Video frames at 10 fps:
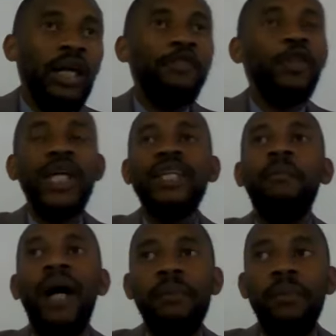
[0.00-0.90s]
If you read the
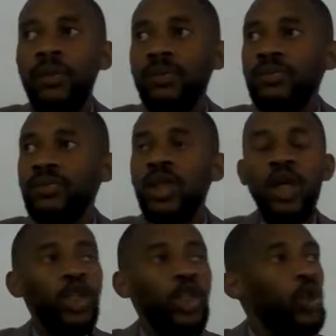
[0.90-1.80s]
Bible,
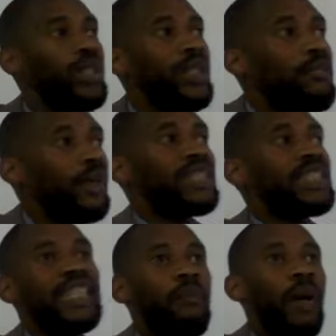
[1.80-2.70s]
you will never
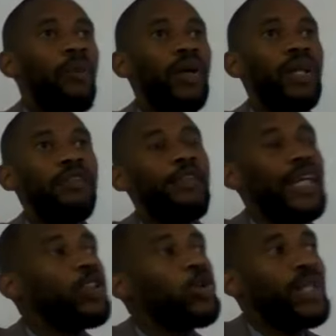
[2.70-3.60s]
see the Bible
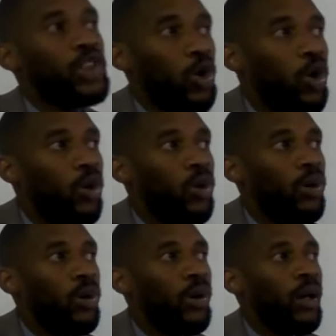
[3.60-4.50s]
referring to a soul
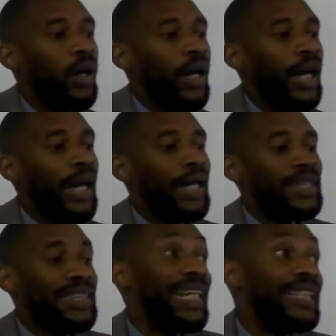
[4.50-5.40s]

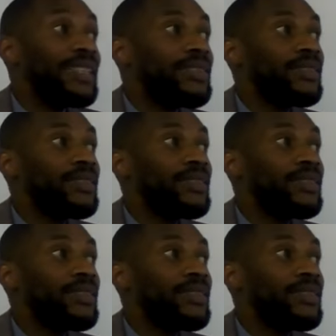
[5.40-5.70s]
as dead.